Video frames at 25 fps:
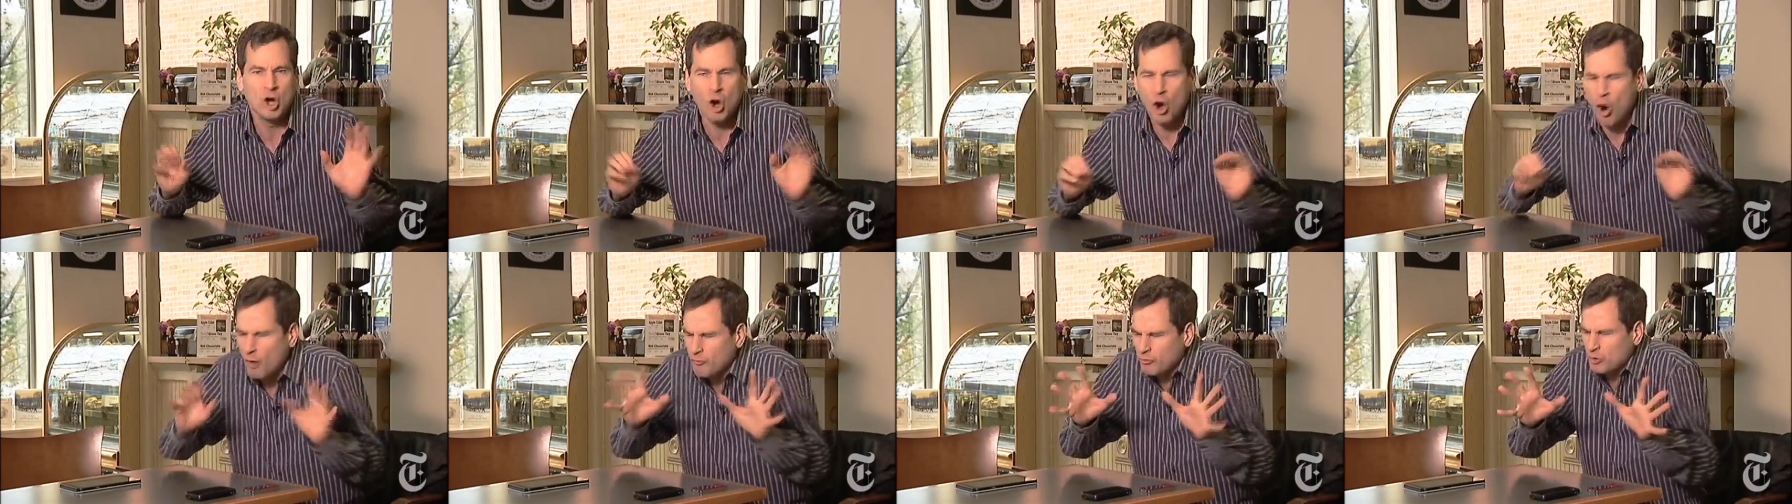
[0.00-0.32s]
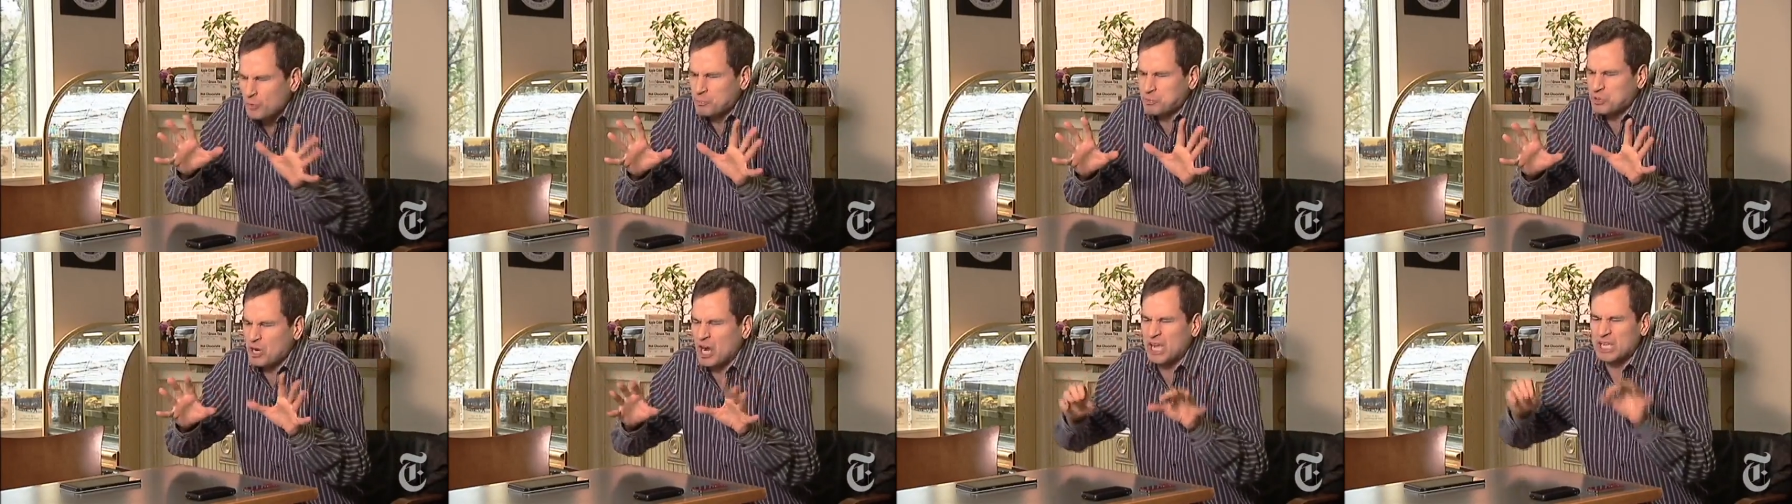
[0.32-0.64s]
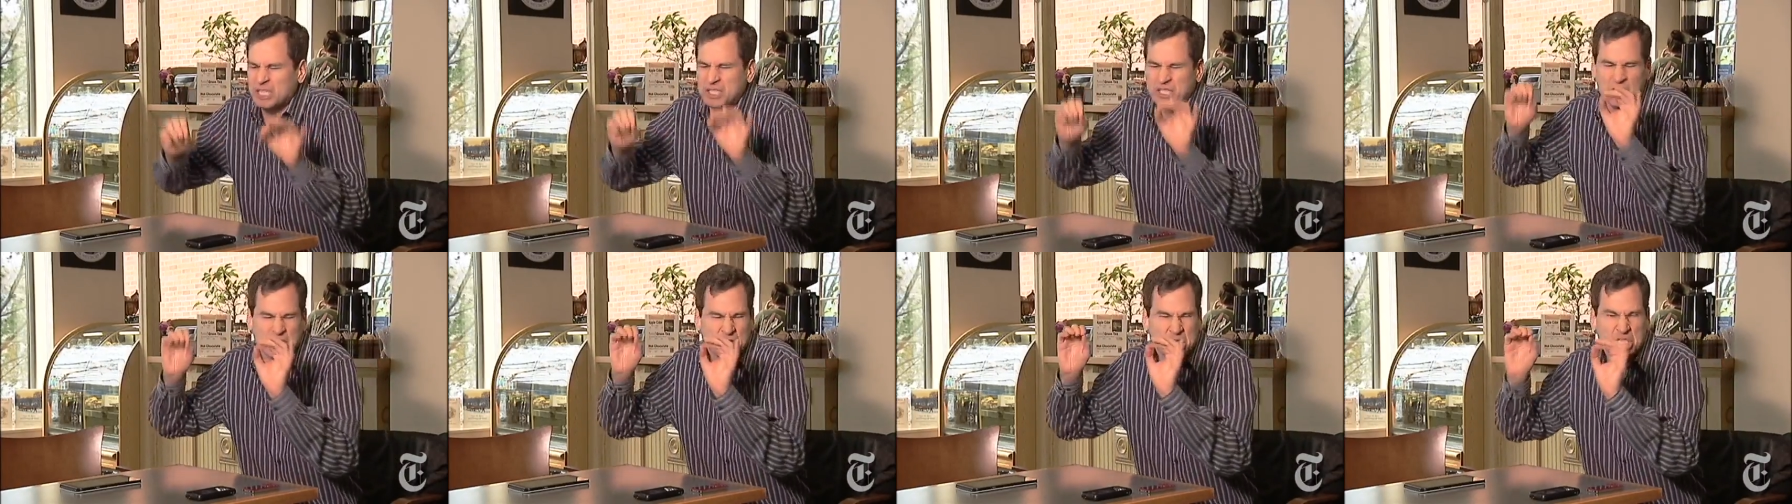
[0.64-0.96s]

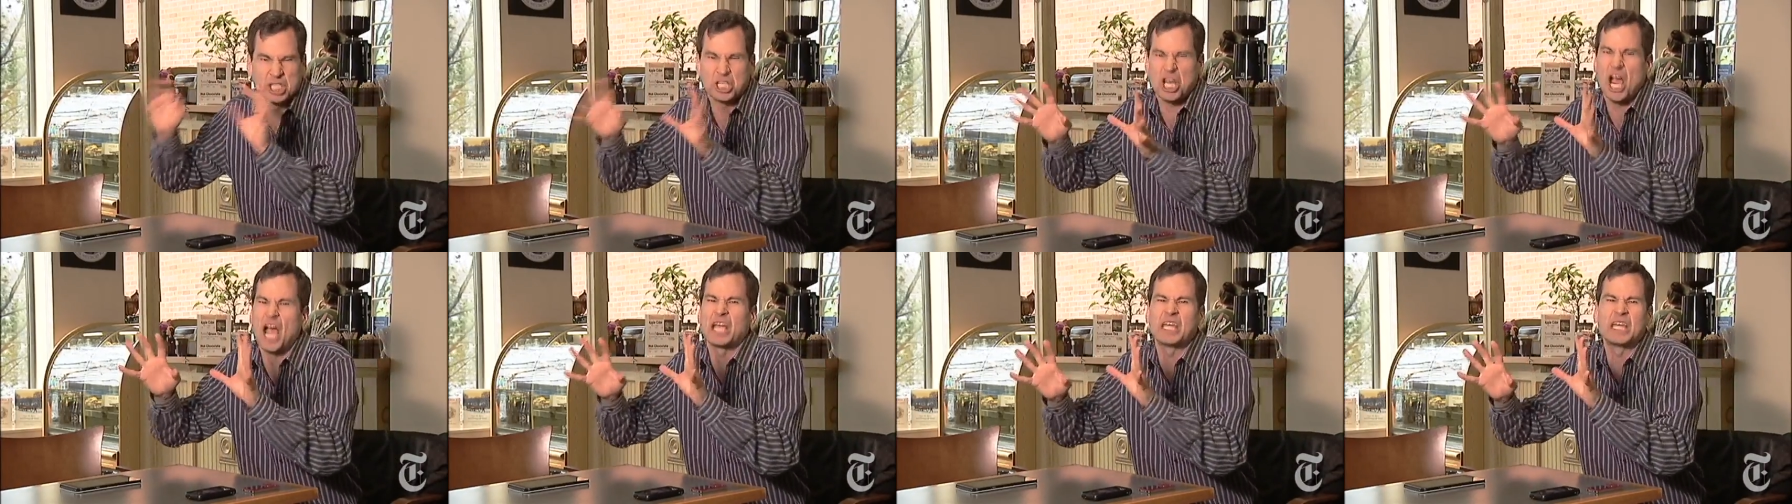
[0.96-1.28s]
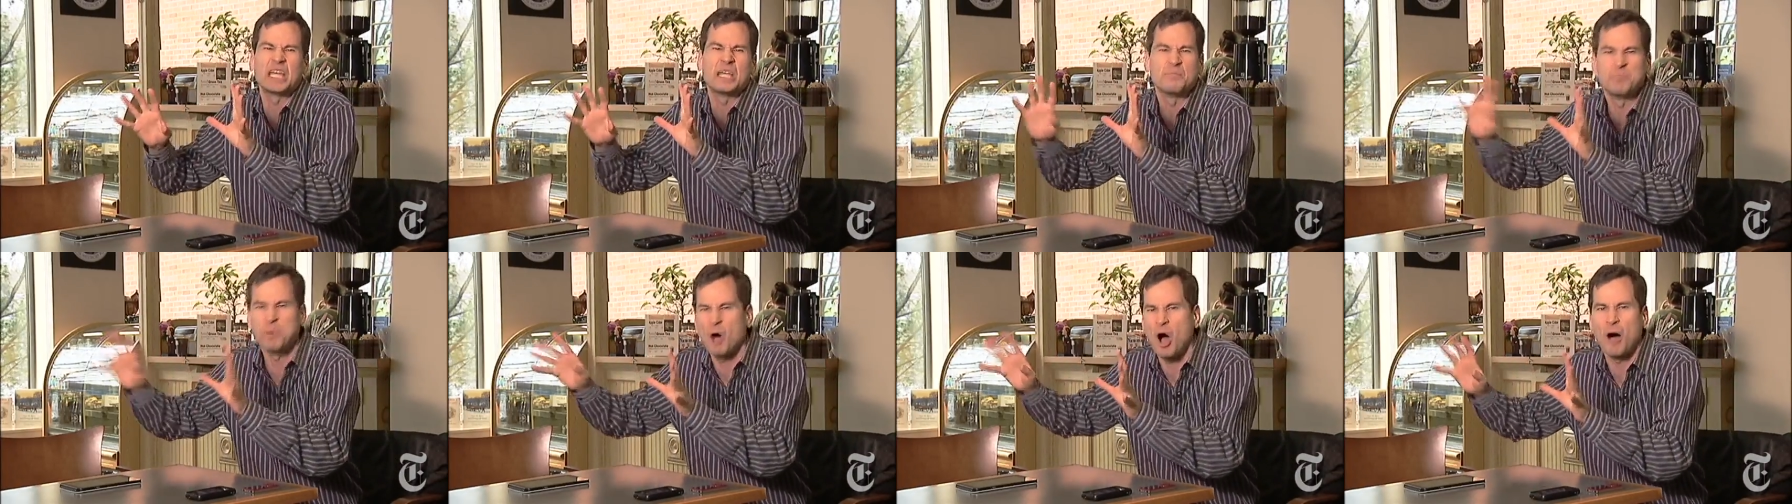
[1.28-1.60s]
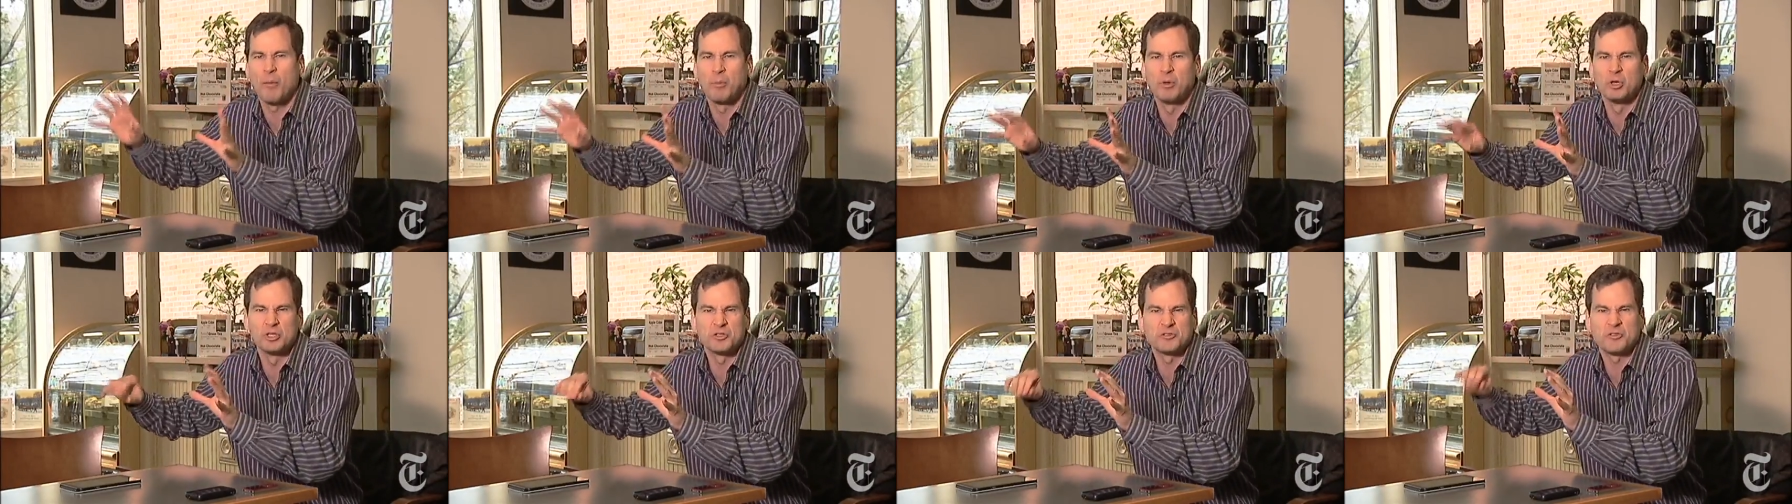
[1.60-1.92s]
Overpriced, shiny
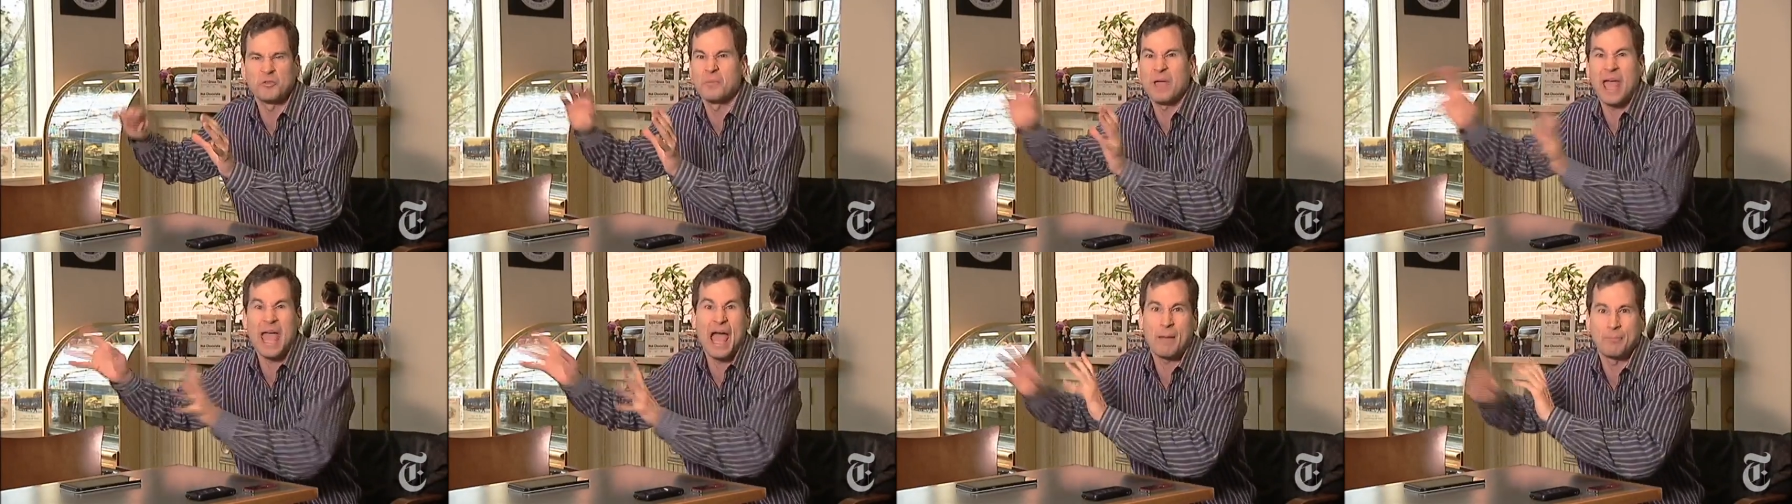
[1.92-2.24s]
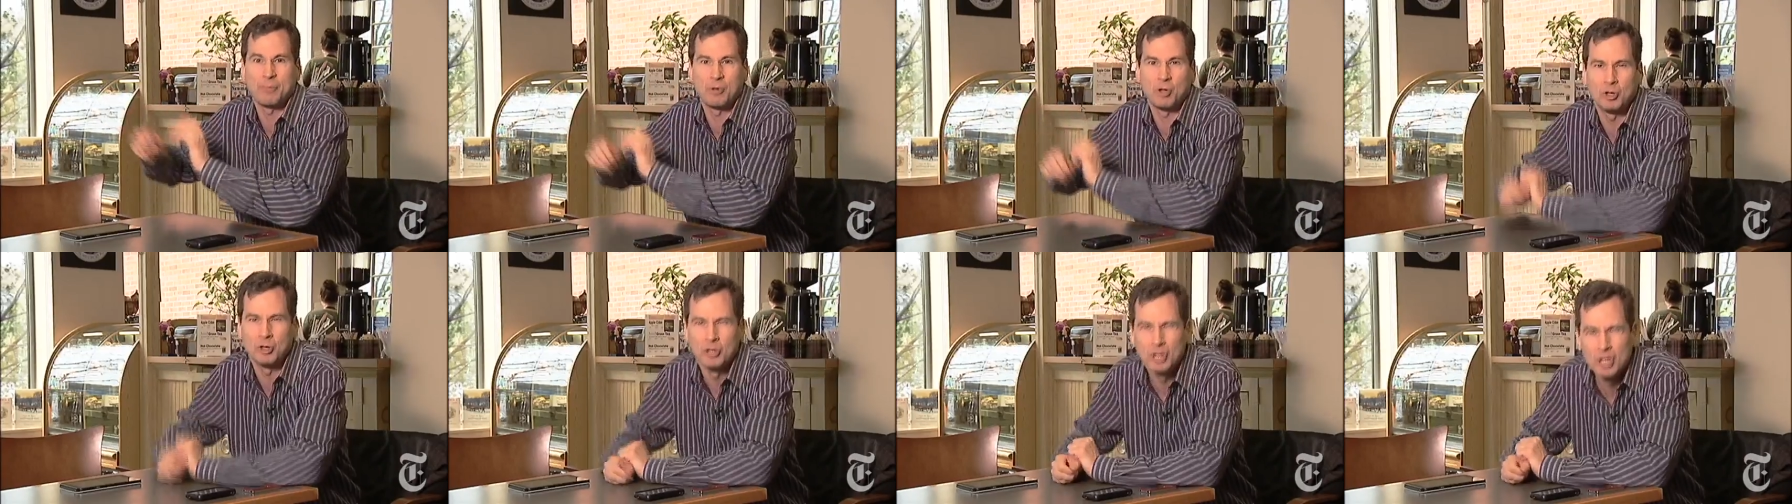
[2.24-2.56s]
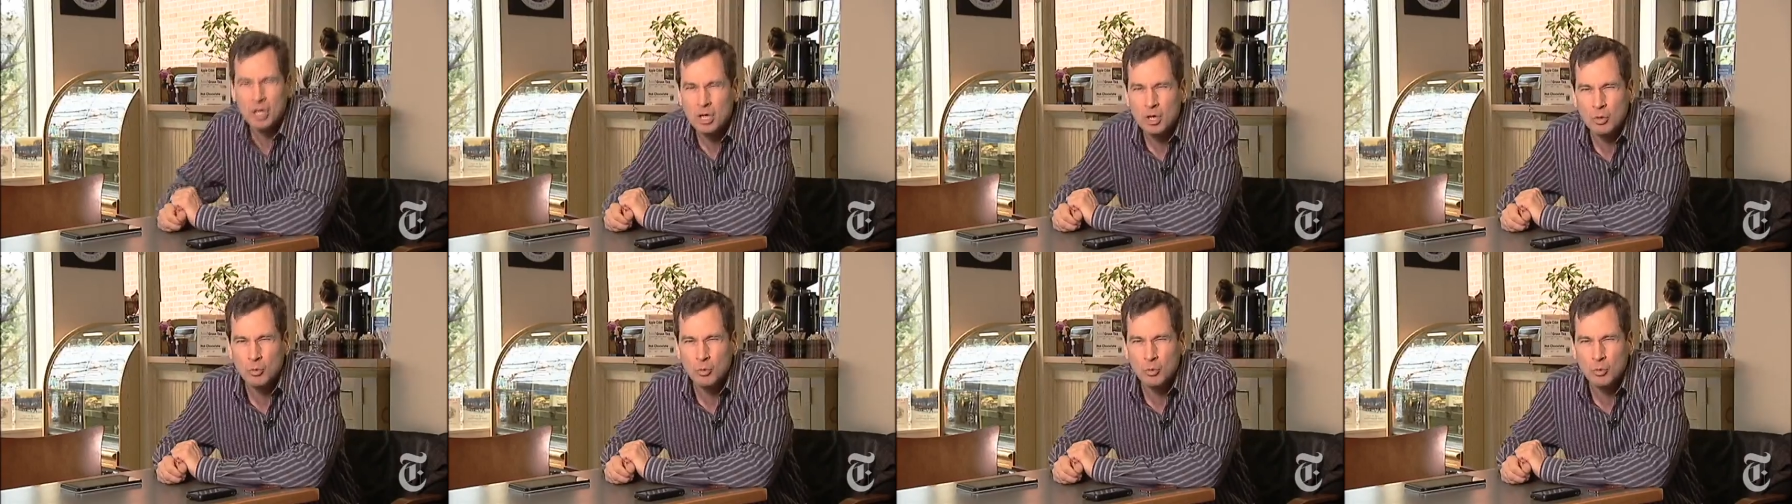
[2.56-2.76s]
baubles from Apple.